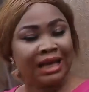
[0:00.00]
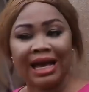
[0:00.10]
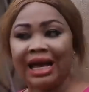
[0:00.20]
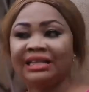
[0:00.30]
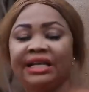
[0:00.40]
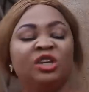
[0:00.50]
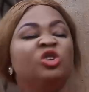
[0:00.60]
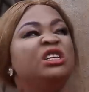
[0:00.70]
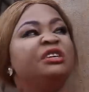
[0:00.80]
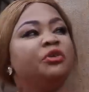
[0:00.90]
are there no
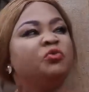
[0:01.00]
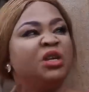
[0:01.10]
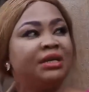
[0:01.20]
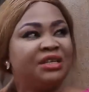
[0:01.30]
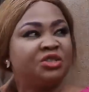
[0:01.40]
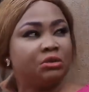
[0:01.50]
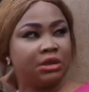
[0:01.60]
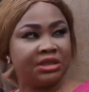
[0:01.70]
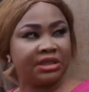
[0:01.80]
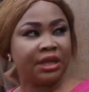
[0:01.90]
living witness to
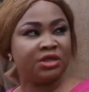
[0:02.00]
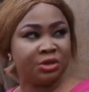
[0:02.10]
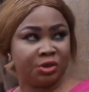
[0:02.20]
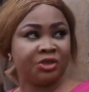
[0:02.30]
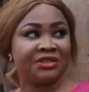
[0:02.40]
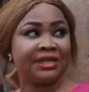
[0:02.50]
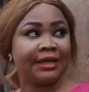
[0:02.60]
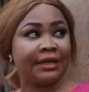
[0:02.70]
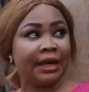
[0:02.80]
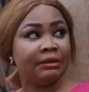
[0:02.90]
these things you just said now?